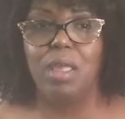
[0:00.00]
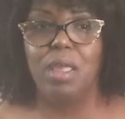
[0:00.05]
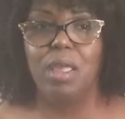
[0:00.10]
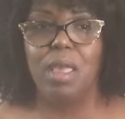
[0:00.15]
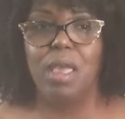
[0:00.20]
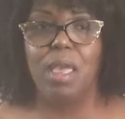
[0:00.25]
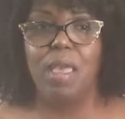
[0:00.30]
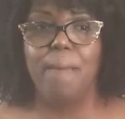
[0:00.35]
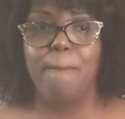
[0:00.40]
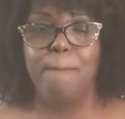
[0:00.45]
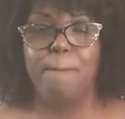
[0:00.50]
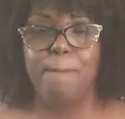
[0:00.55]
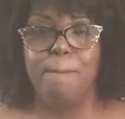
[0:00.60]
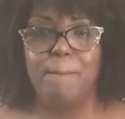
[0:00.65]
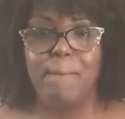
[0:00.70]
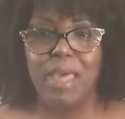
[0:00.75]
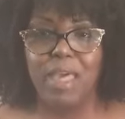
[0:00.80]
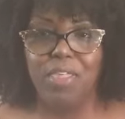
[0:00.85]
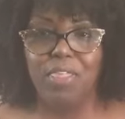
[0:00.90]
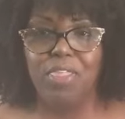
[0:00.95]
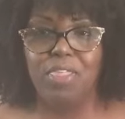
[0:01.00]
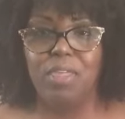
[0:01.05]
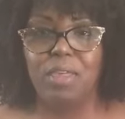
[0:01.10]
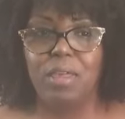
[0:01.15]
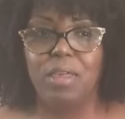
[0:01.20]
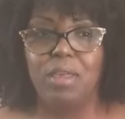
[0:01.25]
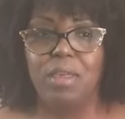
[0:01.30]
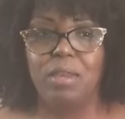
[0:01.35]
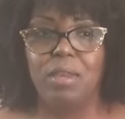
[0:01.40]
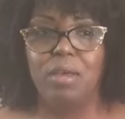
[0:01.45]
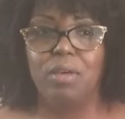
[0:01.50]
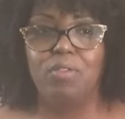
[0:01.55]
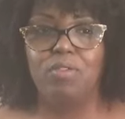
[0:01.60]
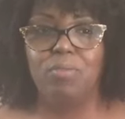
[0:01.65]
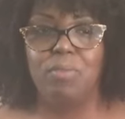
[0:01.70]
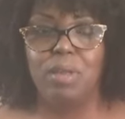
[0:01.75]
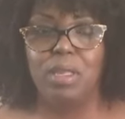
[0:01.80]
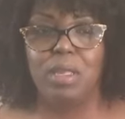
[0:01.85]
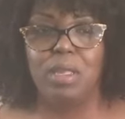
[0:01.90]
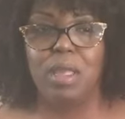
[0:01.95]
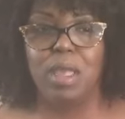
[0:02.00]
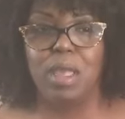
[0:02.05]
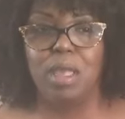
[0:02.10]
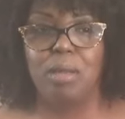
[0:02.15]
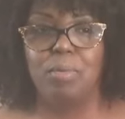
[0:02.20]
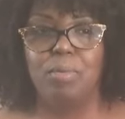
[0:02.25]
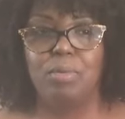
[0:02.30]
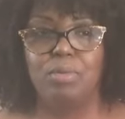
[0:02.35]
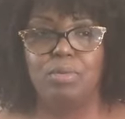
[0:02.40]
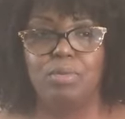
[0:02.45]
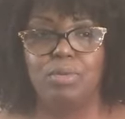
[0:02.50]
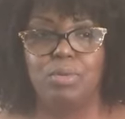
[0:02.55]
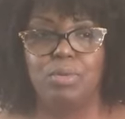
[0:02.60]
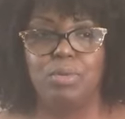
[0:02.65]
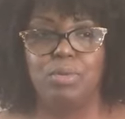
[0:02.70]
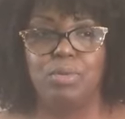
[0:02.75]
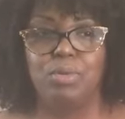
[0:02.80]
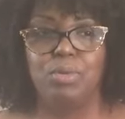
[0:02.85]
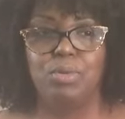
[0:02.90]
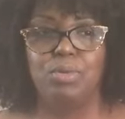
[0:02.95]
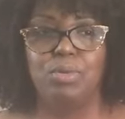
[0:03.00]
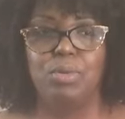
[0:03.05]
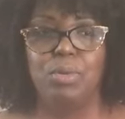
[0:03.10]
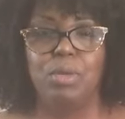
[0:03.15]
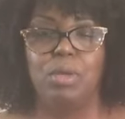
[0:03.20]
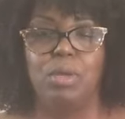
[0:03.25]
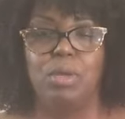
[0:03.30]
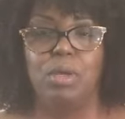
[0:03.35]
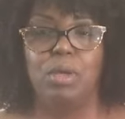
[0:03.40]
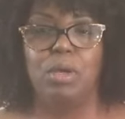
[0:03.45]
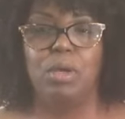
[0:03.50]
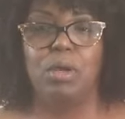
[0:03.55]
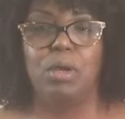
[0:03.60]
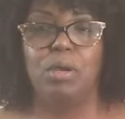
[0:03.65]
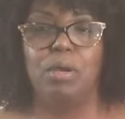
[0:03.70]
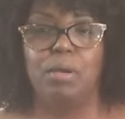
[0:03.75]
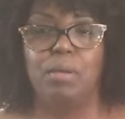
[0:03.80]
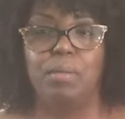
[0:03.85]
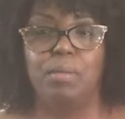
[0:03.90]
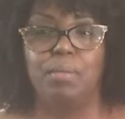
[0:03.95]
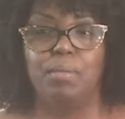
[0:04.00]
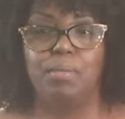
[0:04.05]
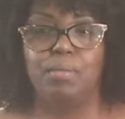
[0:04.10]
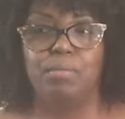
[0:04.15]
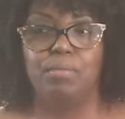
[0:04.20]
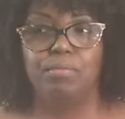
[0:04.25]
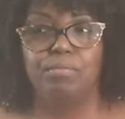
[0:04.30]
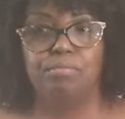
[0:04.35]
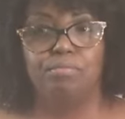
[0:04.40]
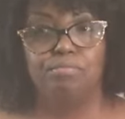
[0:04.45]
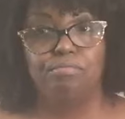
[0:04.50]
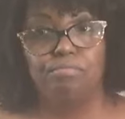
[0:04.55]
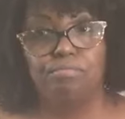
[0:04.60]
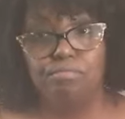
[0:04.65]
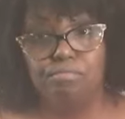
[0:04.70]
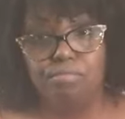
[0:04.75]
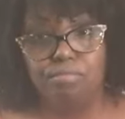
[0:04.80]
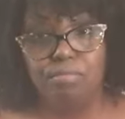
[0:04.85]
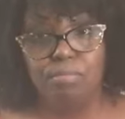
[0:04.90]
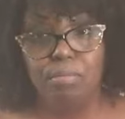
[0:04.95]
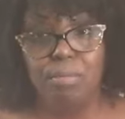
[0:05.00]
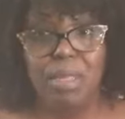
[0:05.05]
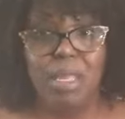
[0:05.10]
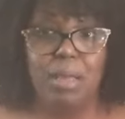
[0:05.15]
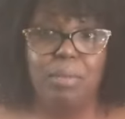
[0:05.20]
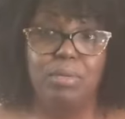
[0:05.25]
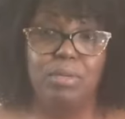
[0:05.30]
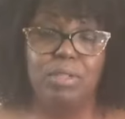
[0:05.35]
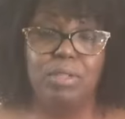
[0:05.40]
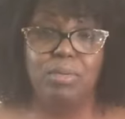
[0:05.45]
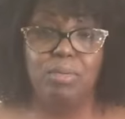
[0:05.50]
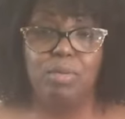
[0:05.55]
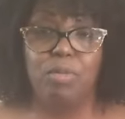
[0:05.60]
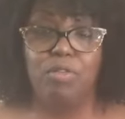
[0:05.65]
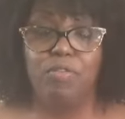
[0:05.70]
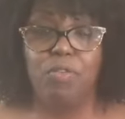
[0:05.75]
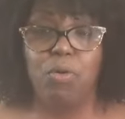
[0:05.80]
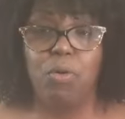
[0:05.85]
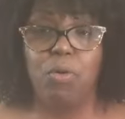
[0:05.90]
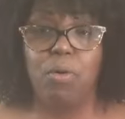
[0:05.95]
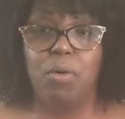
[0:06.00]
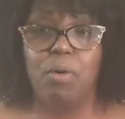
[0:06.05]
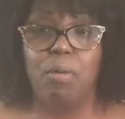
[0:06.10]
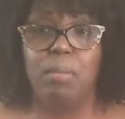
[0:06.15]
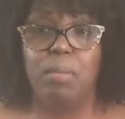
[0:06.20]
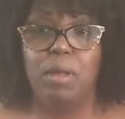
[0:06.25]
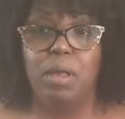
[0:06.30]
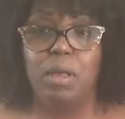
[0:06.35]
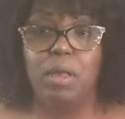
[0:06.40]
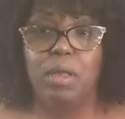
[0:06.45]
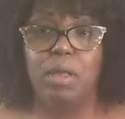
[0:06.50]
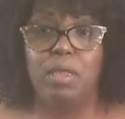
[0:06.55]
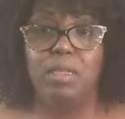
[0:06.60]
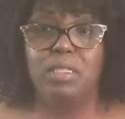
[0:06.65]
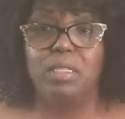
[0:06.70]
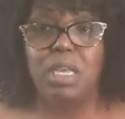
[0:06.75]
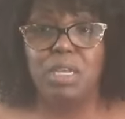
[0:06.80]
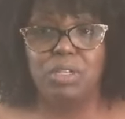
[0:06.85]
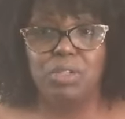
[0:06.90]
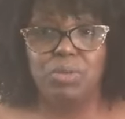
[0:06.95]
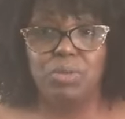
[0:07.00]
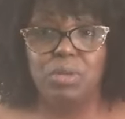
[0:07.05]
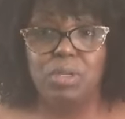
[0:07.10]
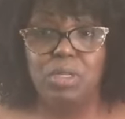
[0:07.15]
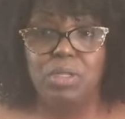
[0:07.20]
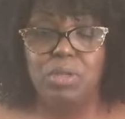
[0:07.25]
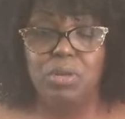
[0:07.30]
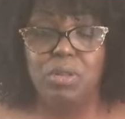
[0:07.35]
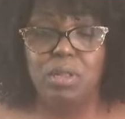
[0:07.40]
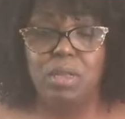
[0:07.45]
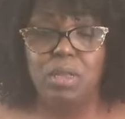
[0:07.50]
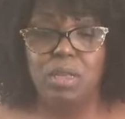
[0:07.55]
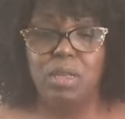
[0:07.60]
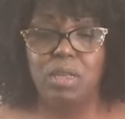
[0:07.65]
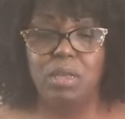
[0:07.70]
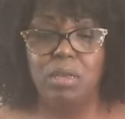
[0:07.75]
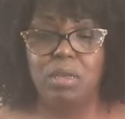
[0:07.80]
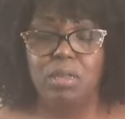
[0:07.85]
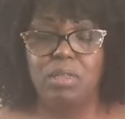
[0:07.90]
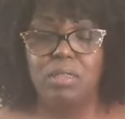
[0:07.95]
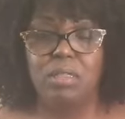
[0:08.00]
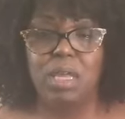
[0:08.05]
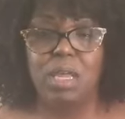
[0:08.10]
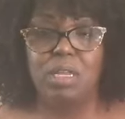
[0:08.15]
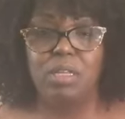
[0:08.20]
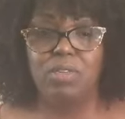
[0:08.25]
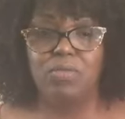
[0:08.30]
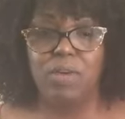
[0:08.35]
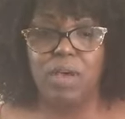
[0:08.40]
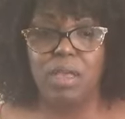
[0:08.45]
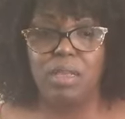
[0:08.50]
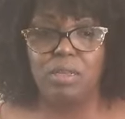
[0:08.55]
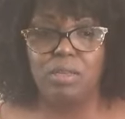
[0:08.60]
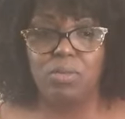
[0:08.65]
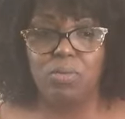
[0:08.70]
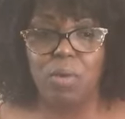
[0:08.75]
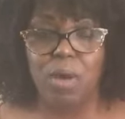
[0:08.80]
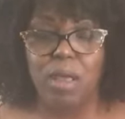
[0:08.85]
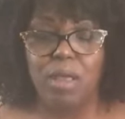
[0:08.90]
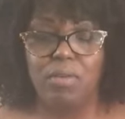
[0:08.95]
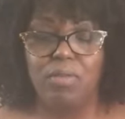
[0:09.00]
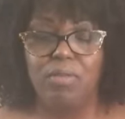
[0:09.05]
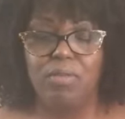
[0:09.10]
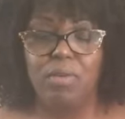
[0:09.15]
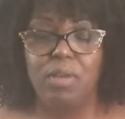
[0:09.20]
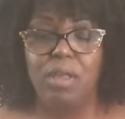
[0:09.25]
a method of being able to um, be able to perform sexually so that he could satisfy his wife.